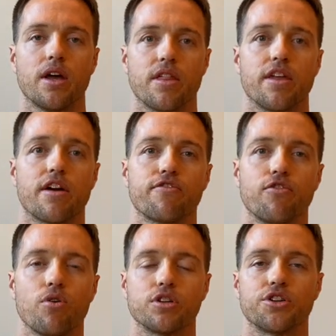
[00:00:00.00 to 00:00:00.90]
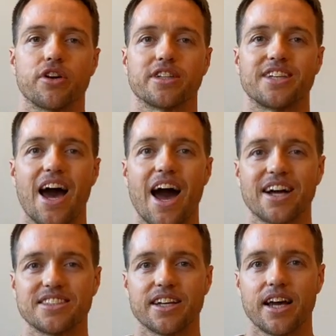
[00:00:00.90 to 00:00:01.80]
Therefore, during
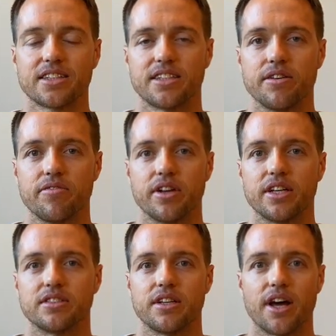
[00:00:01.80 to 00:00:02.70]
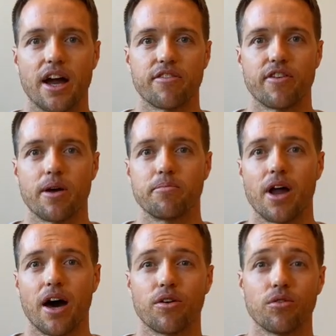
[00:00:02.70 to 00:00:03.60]
taxing activities, the diaphragm
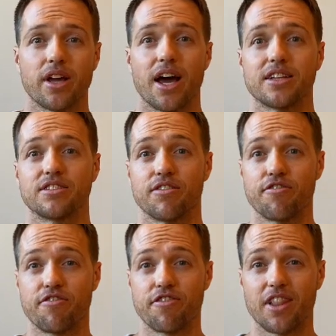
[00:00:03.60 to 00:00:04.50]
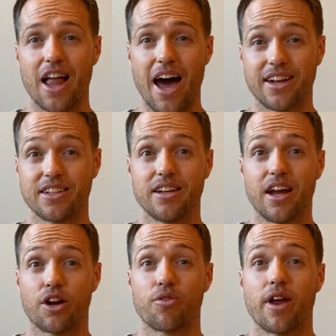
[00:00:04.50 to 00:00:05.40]
not only has to flatten
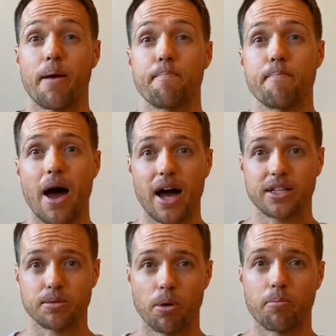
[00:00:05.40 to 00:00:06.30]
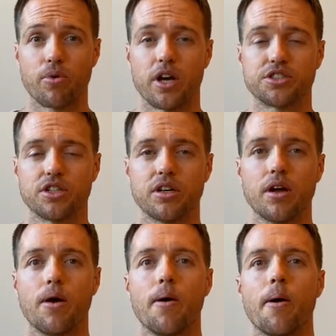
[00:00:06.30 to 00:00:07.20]
and create maximum pressure,
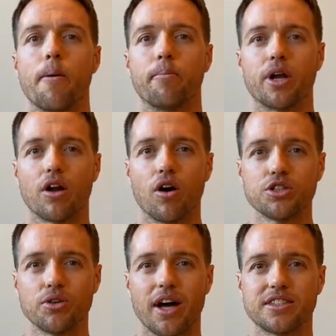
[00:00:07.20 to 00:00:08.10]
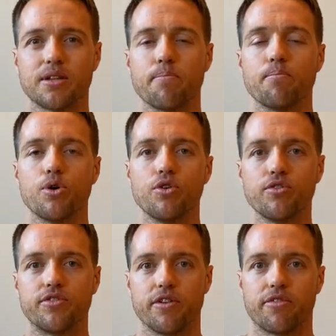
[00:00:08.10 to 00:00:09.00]
but it also has to
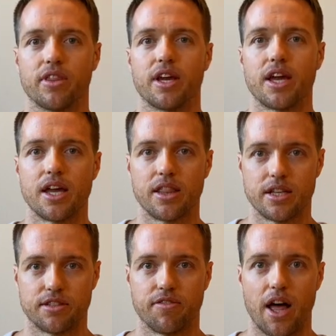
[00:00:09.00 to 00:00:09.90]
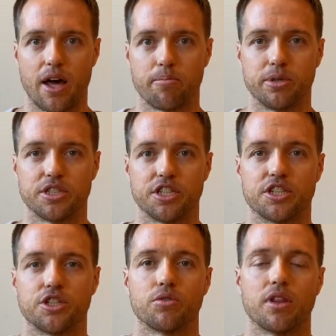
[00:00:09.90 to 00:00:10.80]
move differently in this flattened
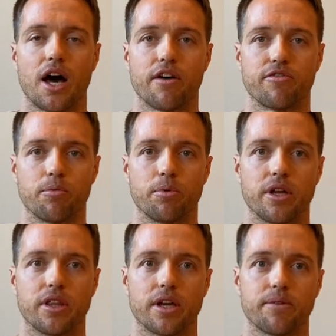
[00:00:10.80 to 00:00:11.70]
position to allow for breathing.